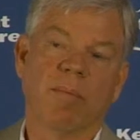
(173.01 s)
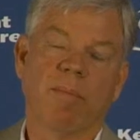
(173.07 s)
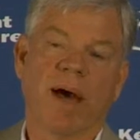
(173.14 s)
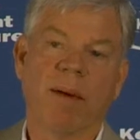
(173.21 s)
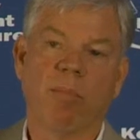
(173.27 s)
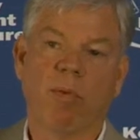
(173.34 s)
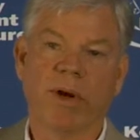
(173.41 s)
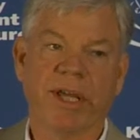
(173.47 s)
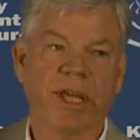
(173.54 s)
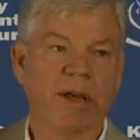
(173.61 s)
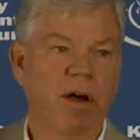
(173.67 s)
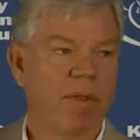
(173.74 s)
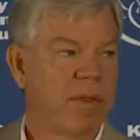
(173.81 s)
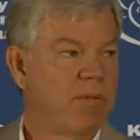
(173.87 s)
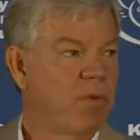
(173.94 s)
by bringing
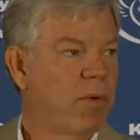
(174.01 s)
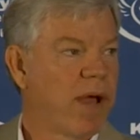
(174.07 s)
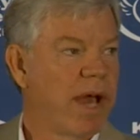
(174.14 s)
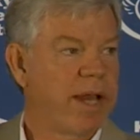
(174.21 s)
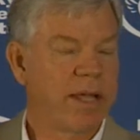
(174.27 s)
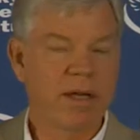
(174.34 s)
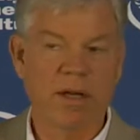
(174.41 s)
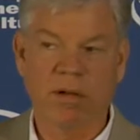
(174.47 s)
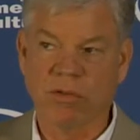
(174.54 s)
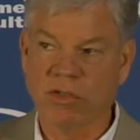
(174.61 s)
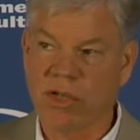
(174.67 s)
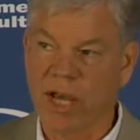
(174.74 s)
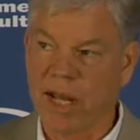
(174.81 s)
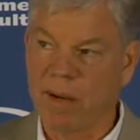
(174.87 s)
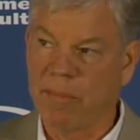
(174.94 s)
on the variety called
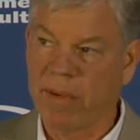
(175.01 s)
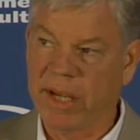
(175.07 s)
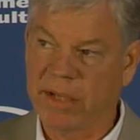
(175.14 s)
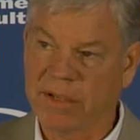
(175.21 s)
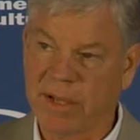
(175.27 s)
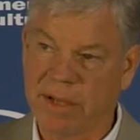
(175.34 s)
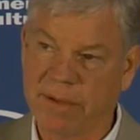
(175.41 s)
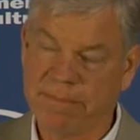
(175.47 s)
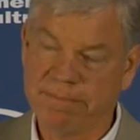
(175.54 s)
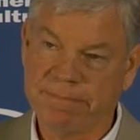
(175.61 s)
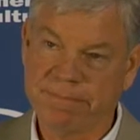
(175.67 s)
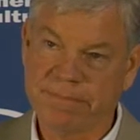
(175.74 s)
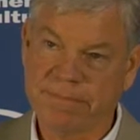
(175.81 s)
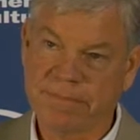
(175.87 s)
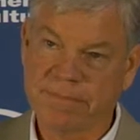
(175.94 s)
China Mington.
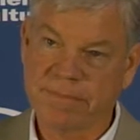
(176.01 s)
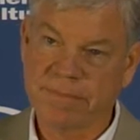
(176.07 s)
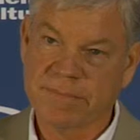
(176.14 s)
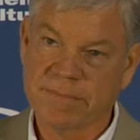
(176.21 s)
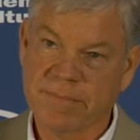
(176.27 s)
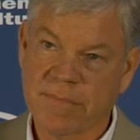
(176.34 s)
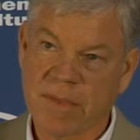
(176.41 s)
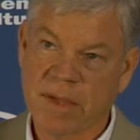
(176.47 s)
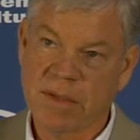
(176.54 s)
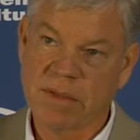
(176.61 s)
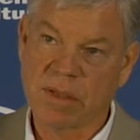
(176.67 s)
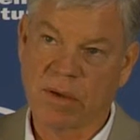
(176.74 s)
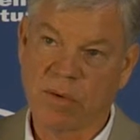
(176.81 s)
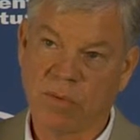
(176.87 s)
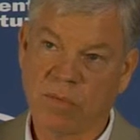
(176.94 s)

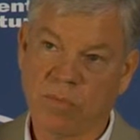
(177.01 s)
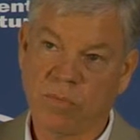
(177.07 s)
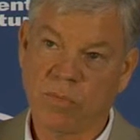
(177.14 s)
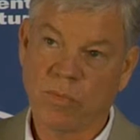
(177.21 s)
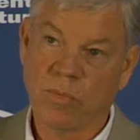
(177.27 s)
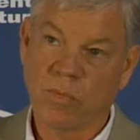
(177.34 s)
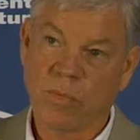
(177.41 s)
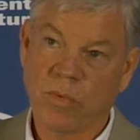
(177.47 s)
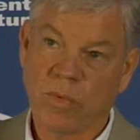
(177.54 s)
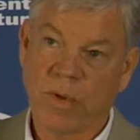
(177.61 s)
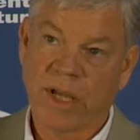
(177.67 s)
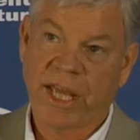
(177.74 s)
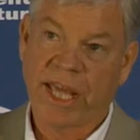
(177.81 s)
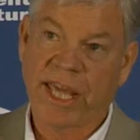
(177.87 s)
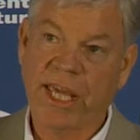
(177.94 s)
So
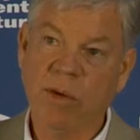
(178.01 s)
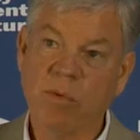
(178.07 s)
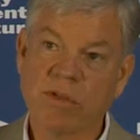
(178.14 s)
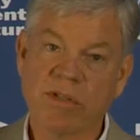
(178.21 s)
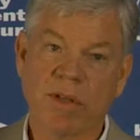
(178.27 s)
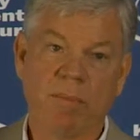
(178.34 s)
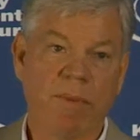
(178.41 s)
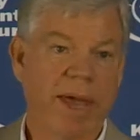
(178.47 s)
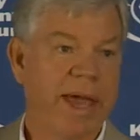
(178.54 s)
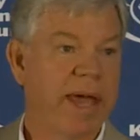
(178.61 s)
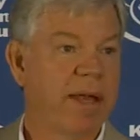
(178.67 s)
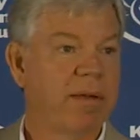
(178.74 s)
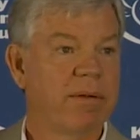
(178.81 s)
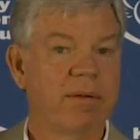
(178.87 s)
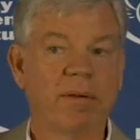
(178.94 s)
he was the
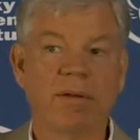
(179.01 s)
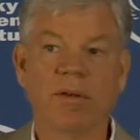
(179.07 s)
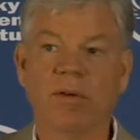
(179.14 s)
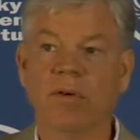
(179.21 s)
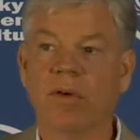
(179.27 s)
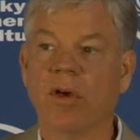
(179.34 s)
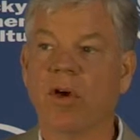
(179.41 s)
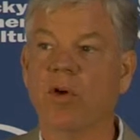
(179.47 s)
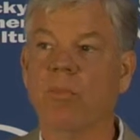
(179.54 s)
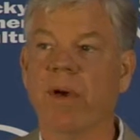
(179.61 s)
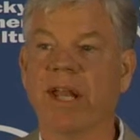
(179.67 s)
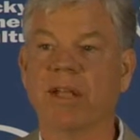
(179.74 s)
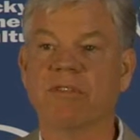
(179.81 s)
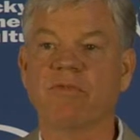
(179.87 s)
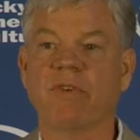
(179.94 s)
man who
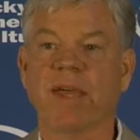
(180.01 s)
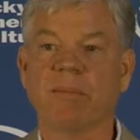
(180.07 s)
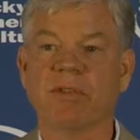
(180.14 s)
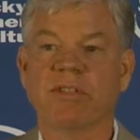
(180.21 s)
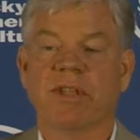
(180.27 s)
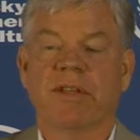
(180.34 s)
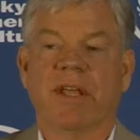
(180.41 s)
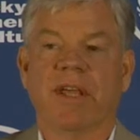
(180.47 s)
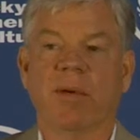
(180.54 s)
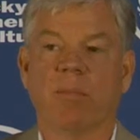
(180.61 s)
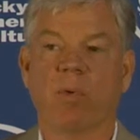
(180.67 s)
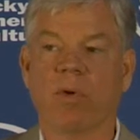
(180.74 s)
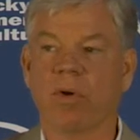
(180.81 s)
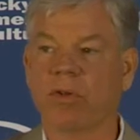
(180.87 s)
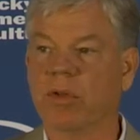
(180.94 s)
made us famous in the
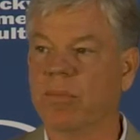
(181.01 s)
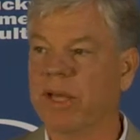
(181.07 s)
hemp world to